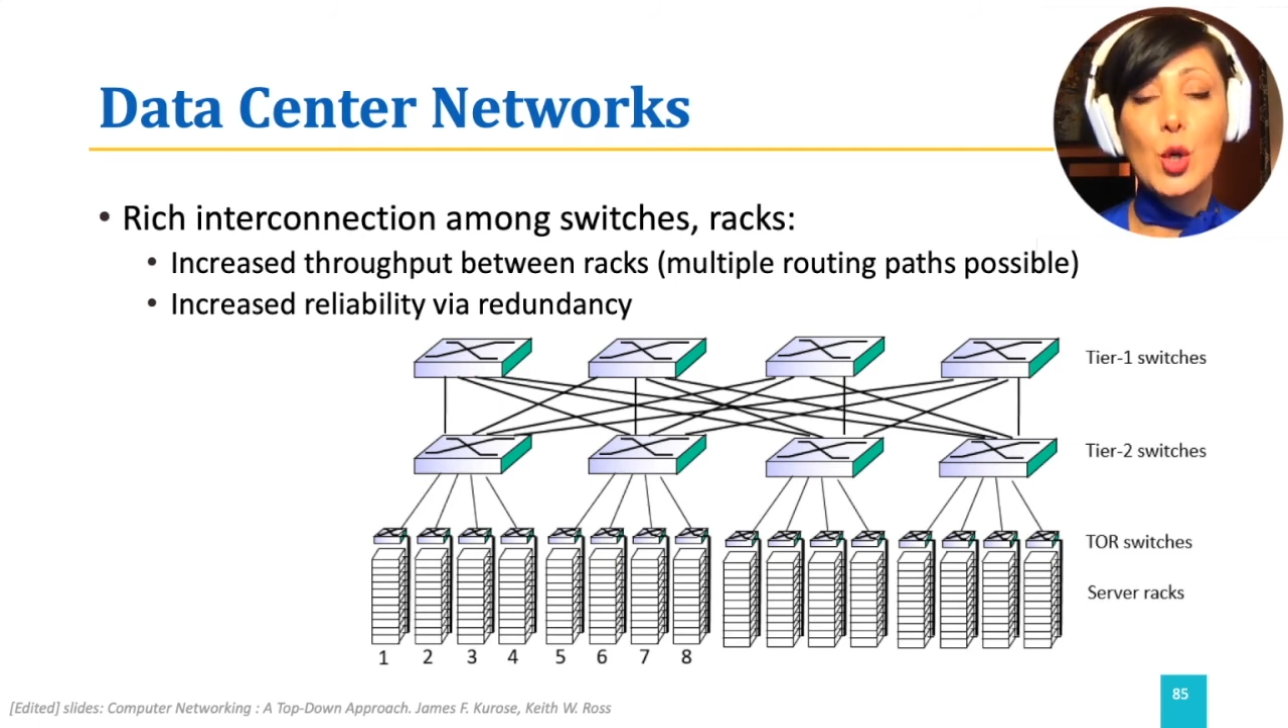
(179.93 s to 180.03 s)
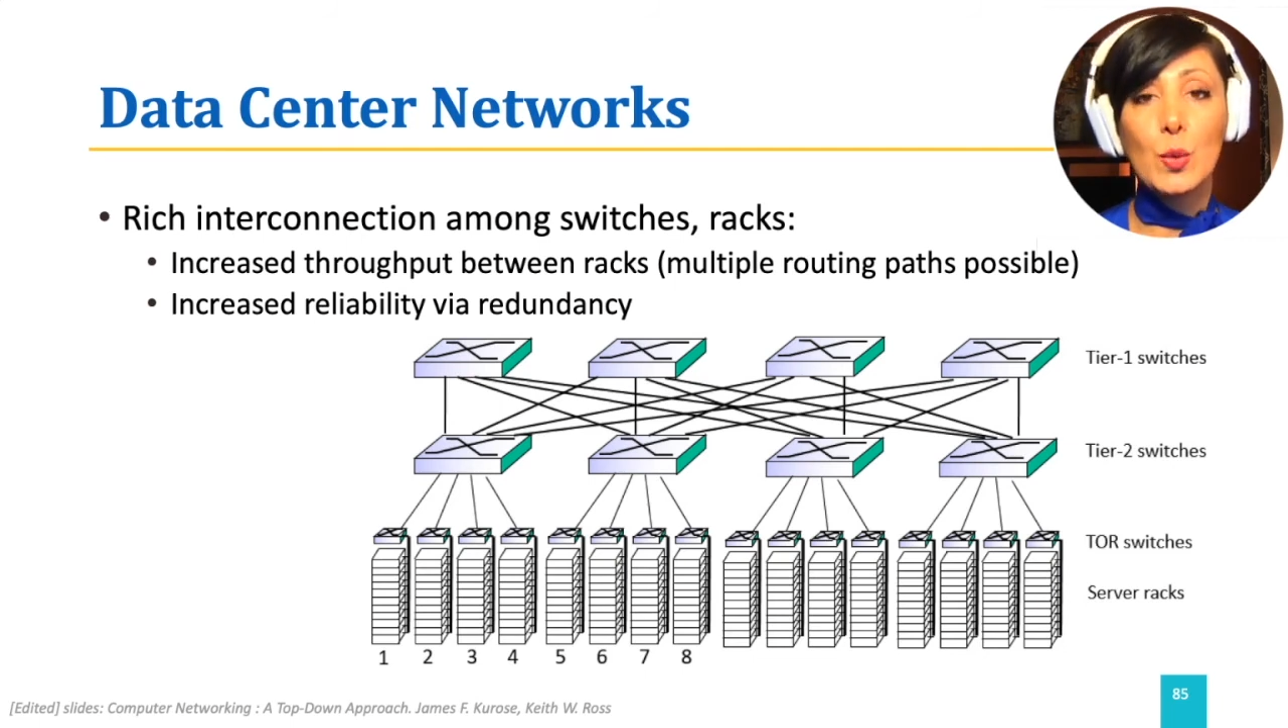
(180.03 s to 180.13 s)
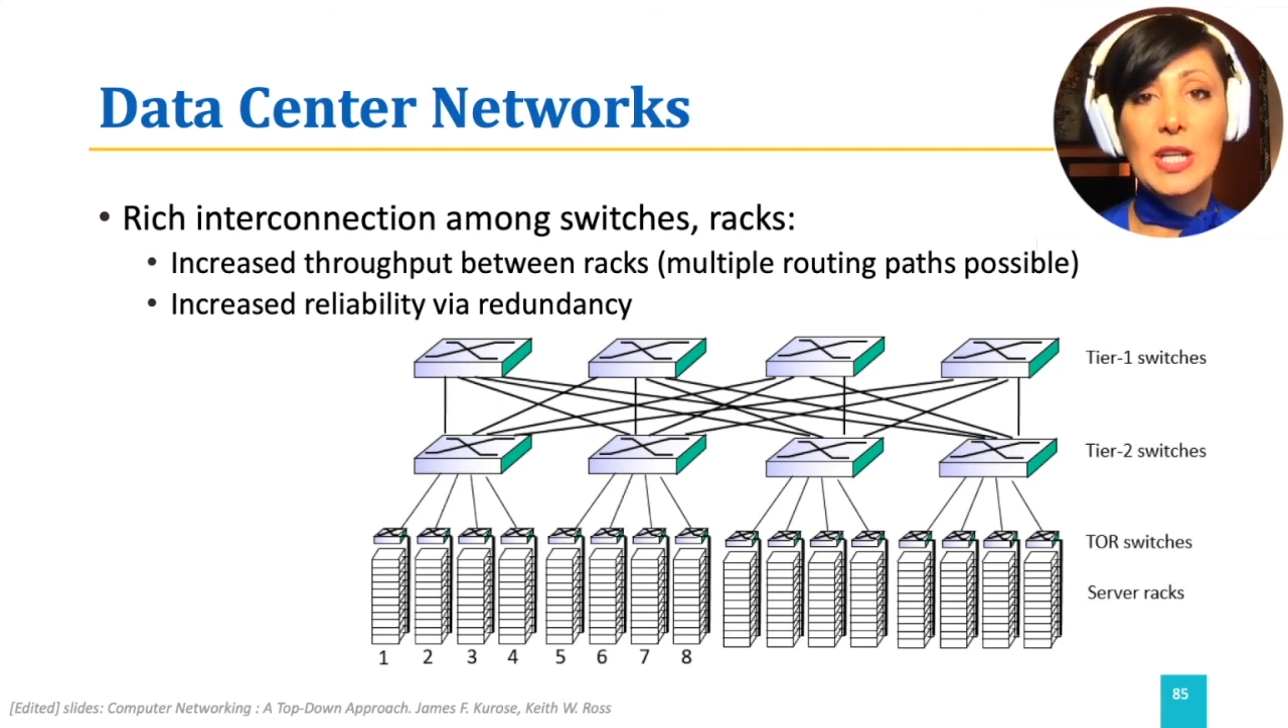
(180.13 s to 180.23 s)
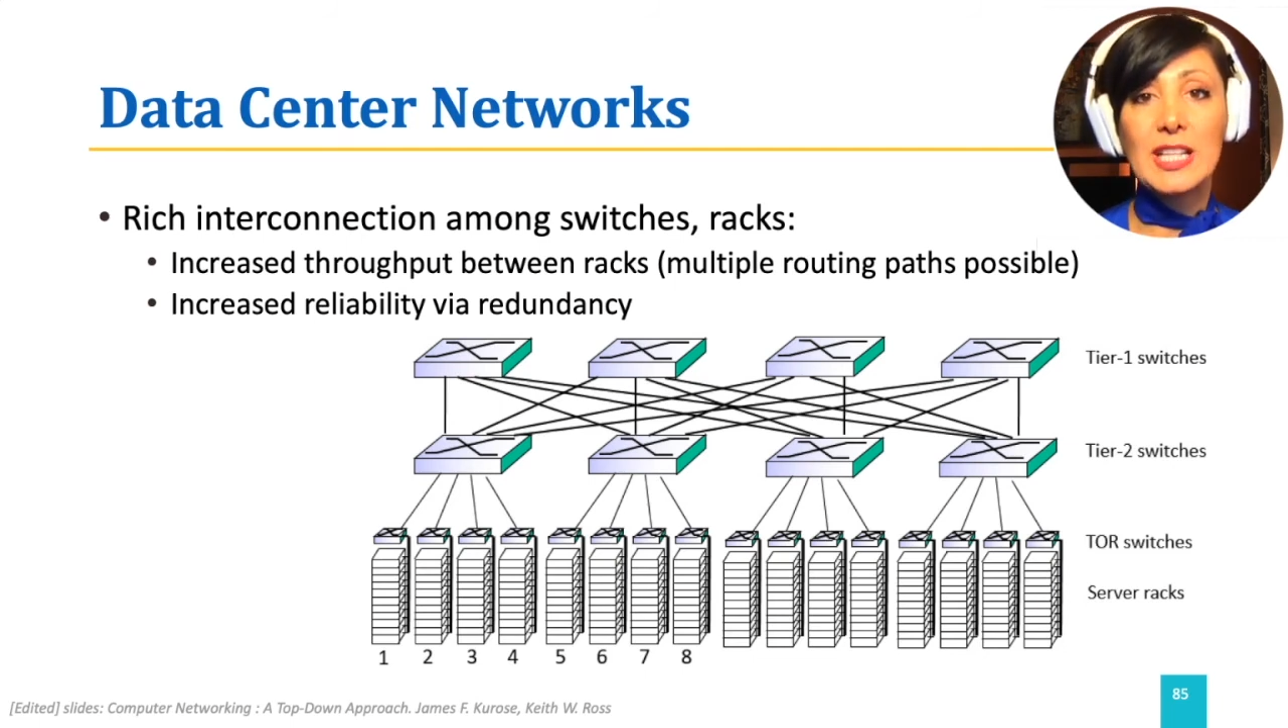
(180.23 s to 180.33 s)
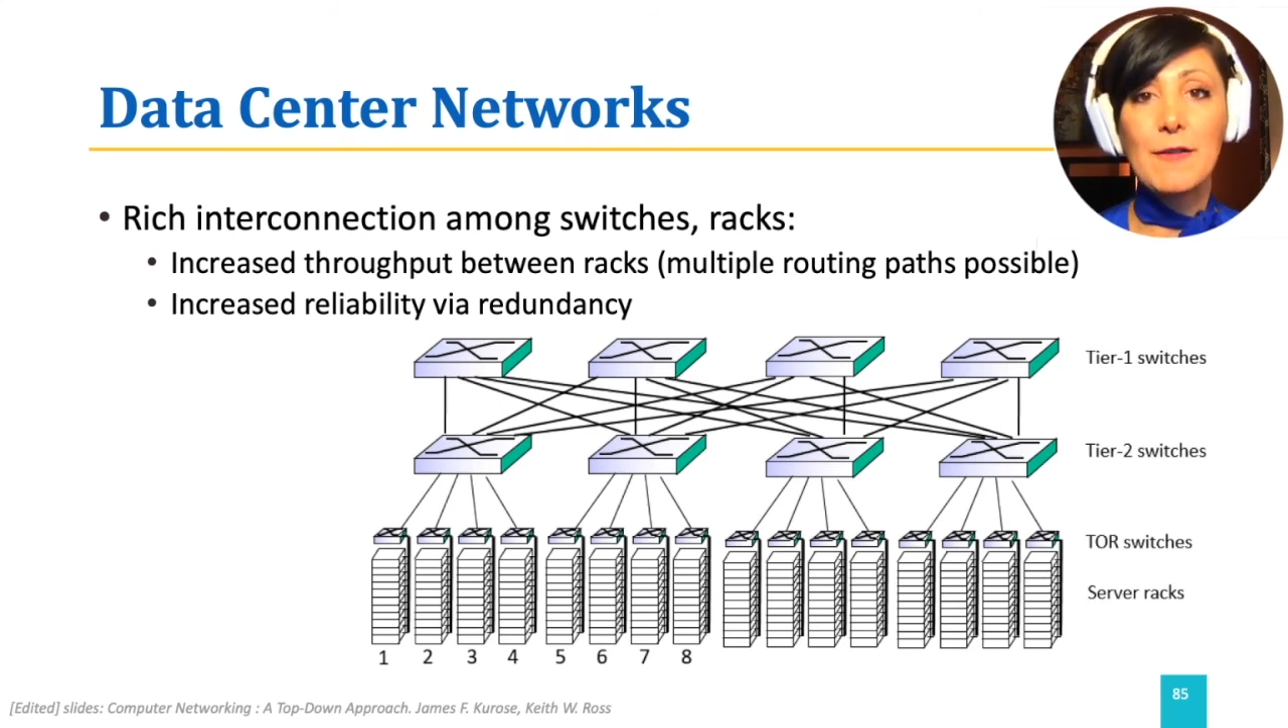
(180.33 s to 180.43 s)

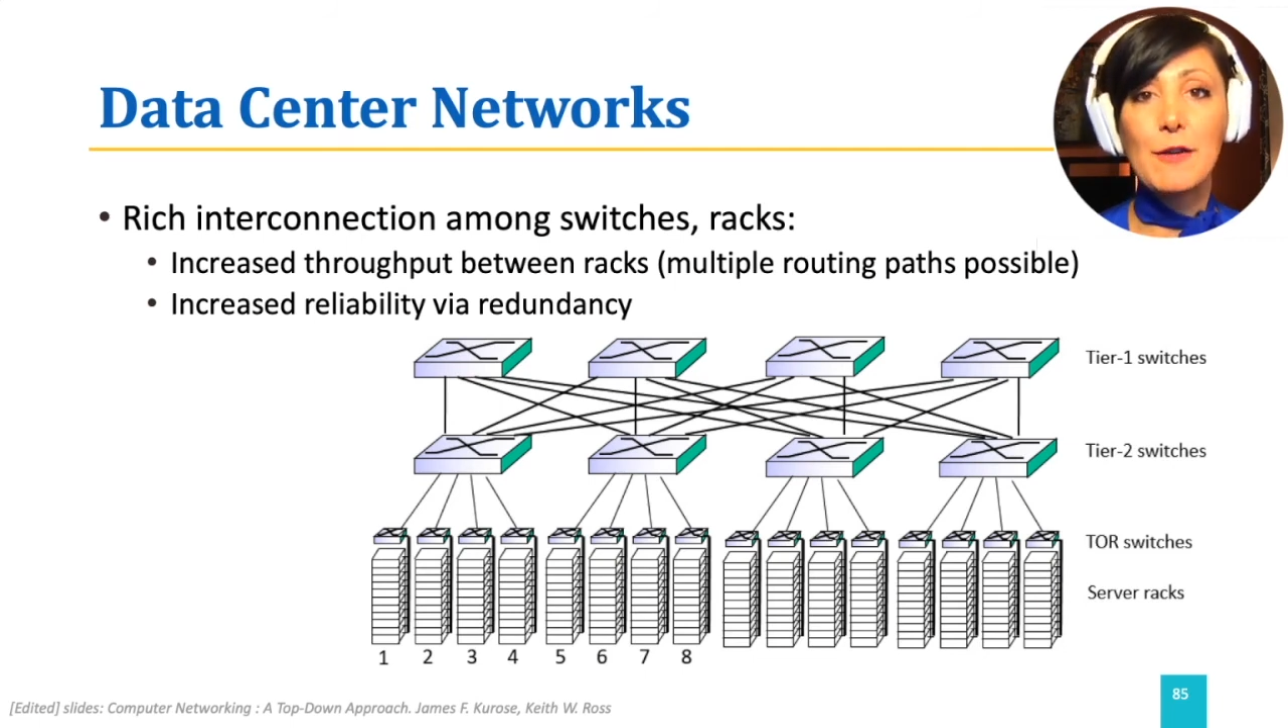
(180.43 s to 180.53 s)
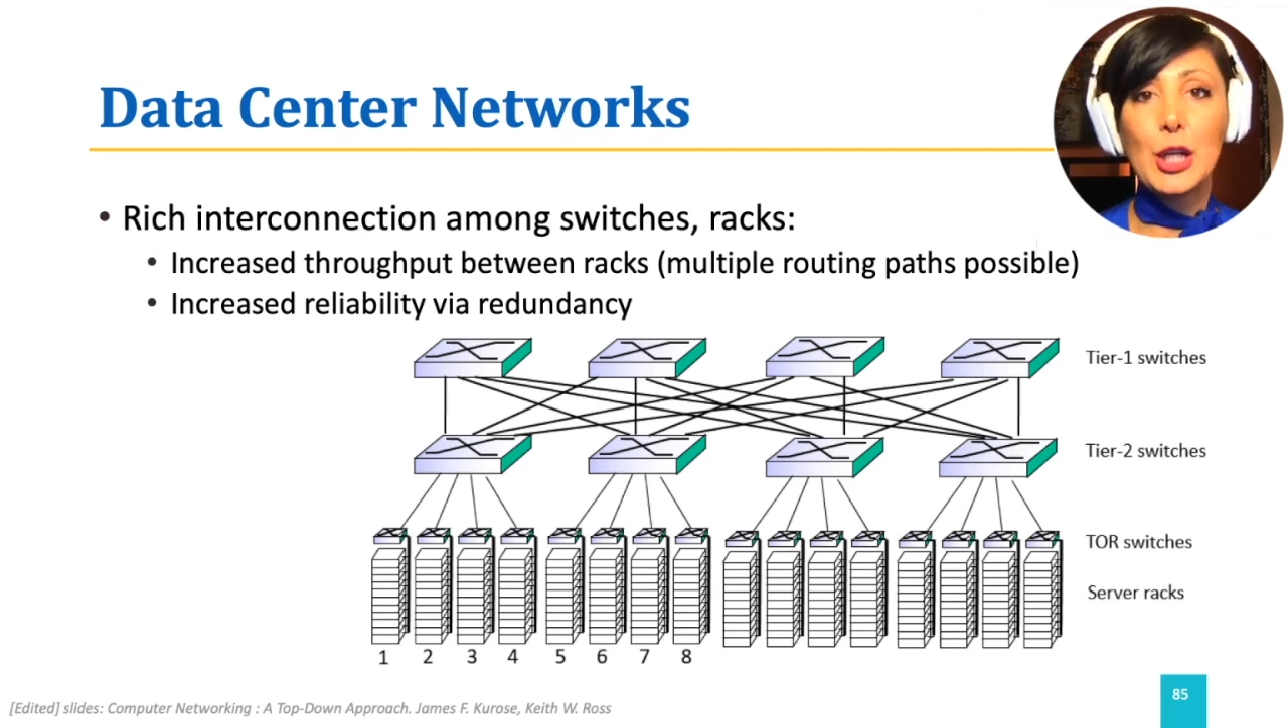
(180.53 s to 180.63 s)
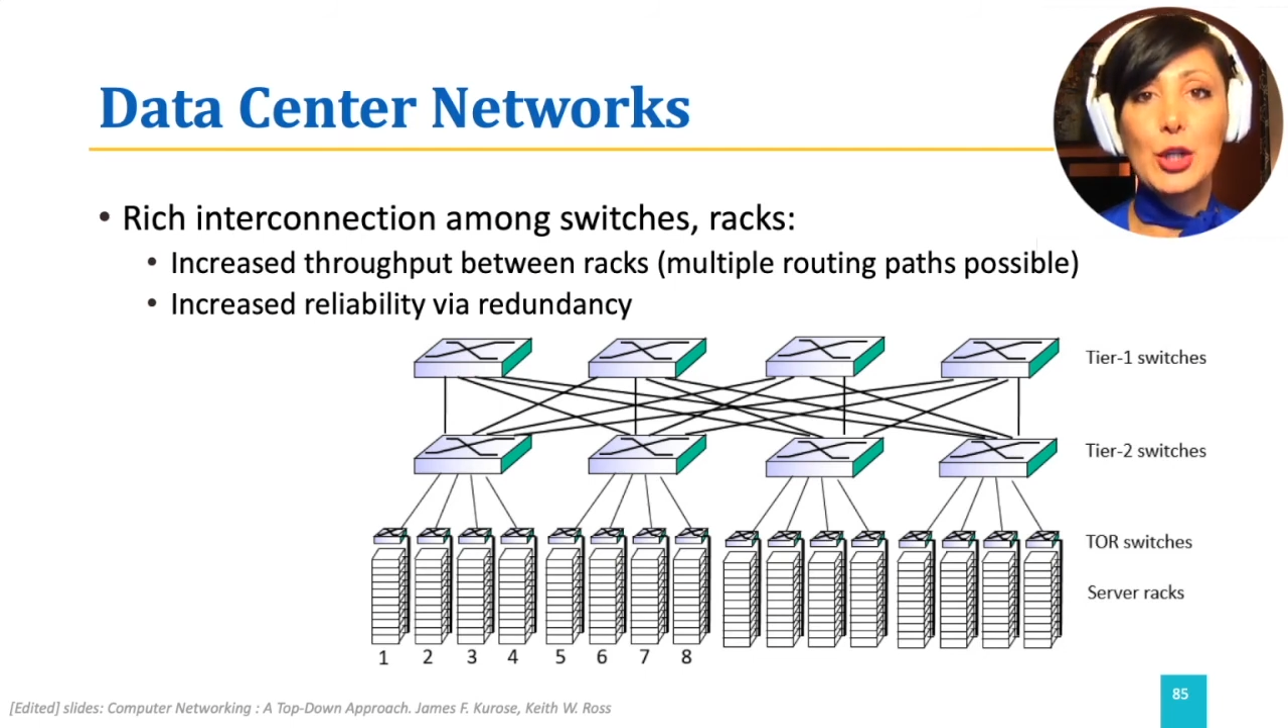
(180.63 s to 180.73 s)
in the figure,